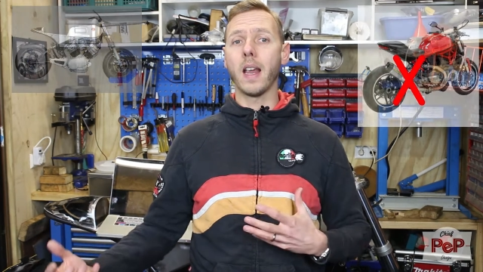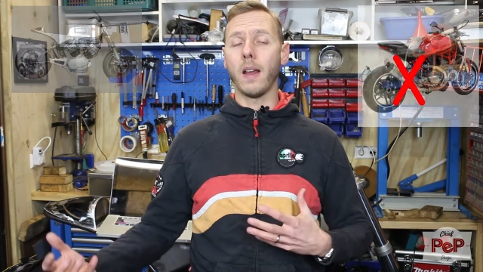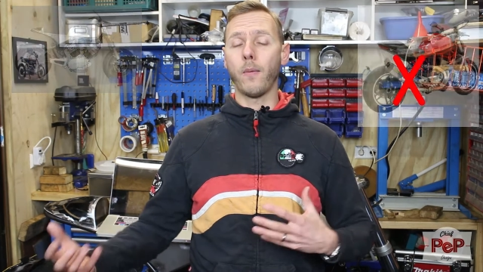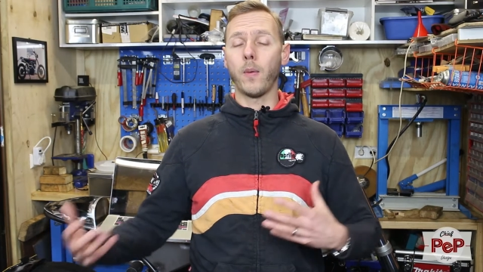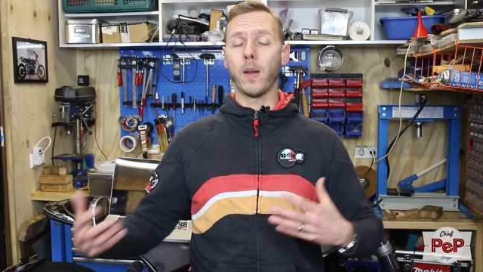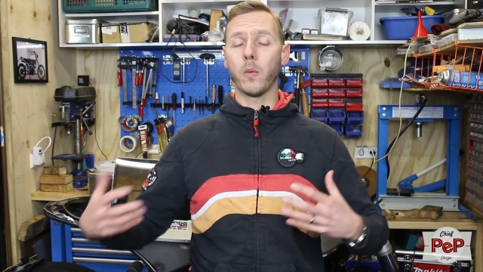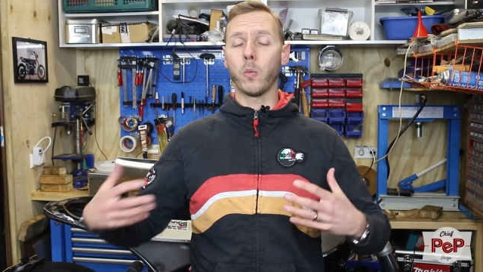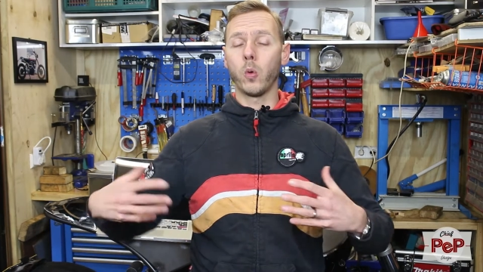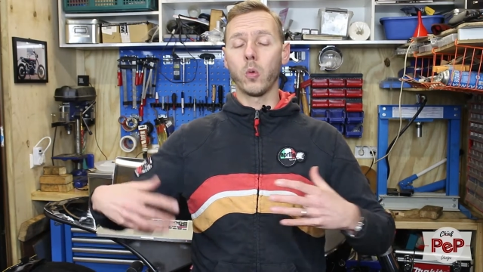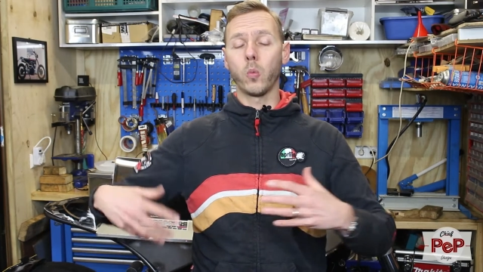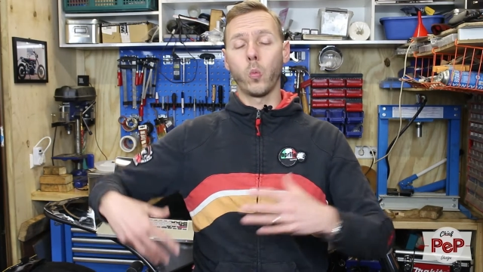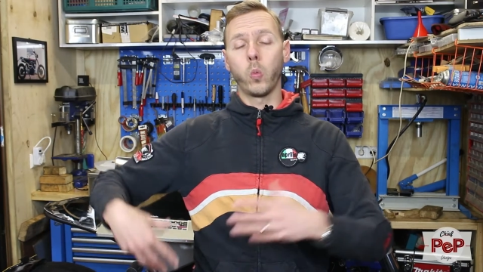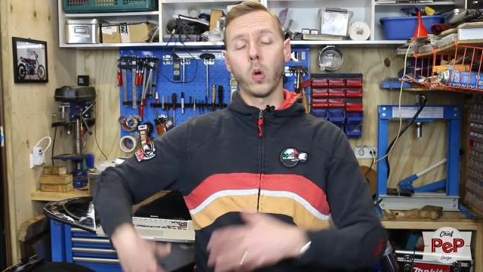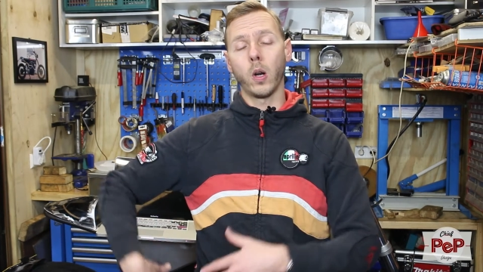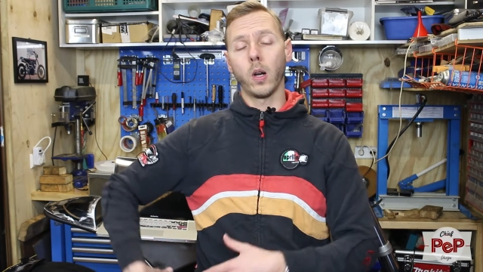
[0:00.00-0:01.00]
if it would
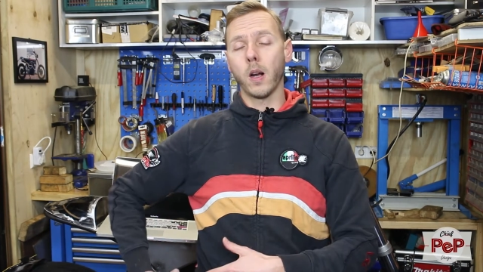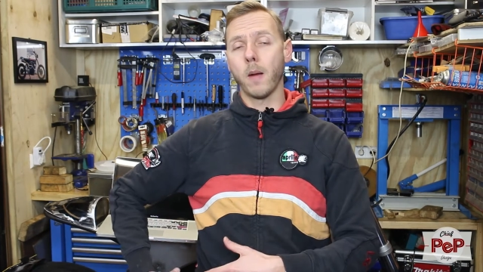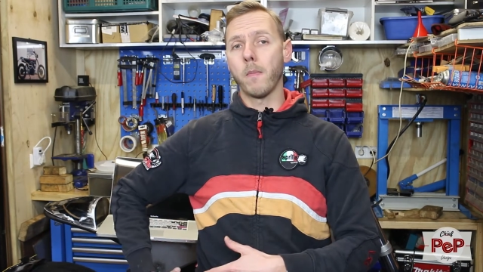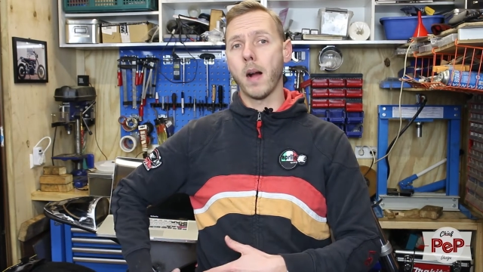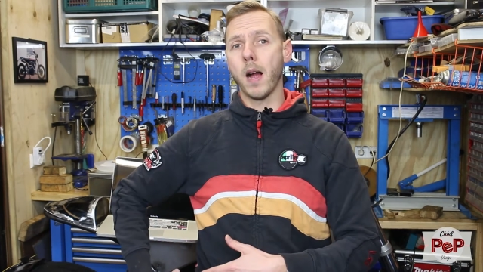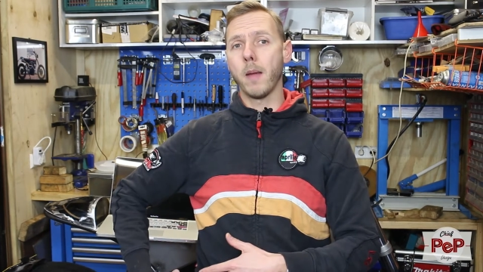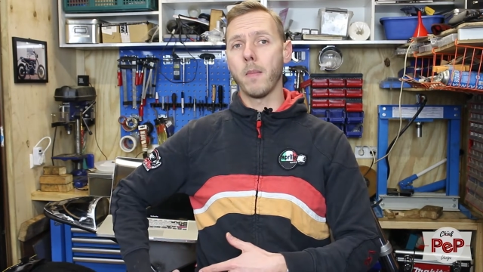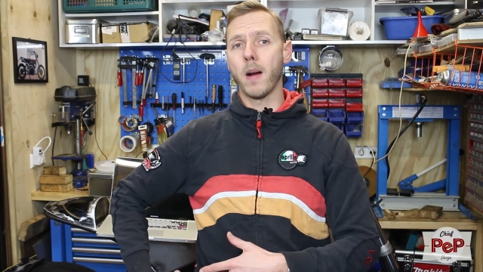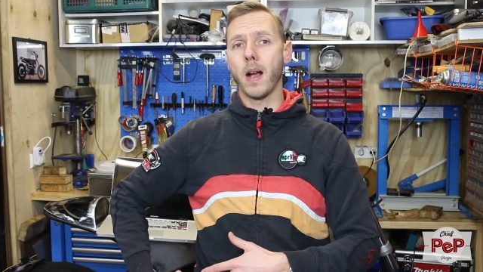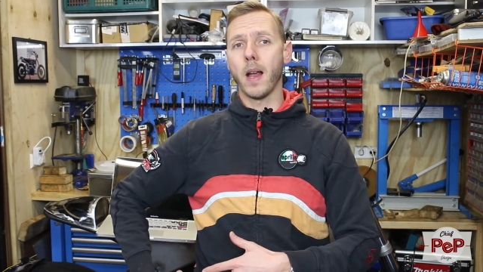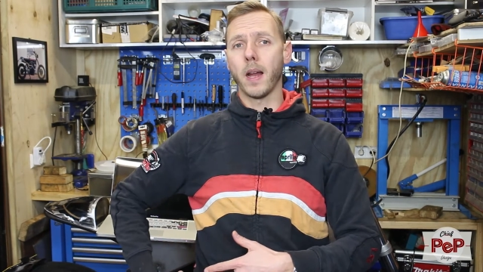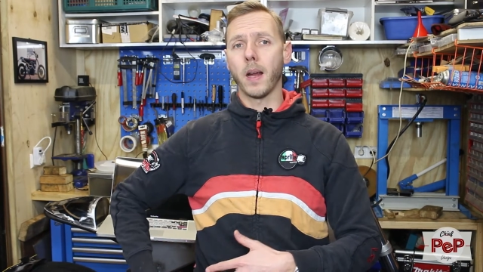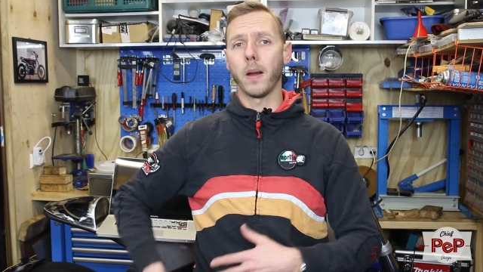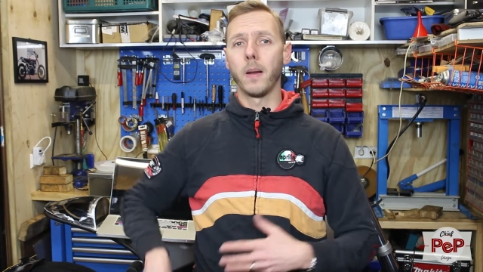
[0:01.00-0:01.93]
work on my bike.